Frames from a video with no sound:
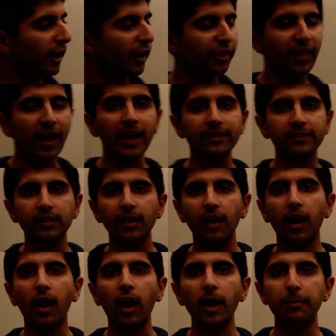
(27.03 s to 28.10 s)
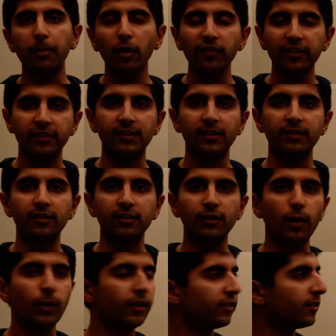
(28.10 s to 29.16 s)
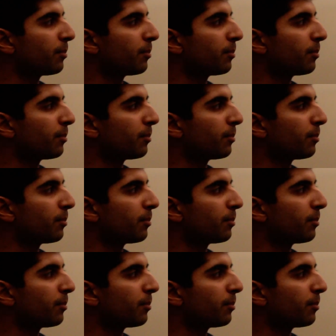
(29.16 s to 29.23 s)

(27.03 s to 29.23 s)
That hypothesis is known as the